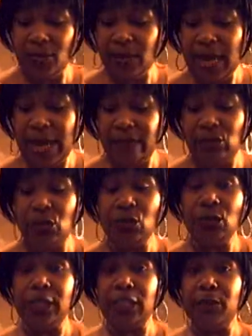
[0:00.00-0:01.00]
We have
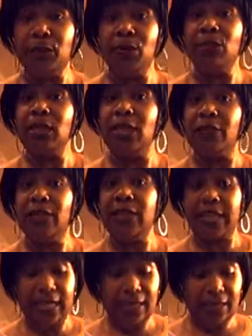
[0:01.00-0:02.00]
2 teaspoons of
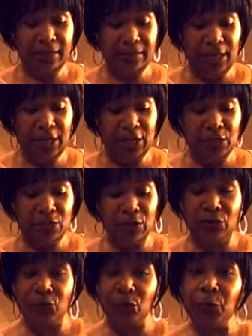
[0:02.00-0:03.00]
vanilla, and you
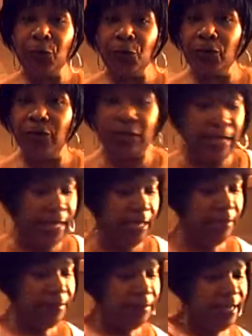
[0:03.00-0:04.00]
want to use a pure
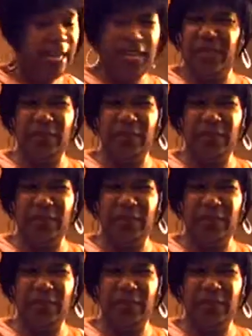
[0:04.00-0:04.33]
vanilla, not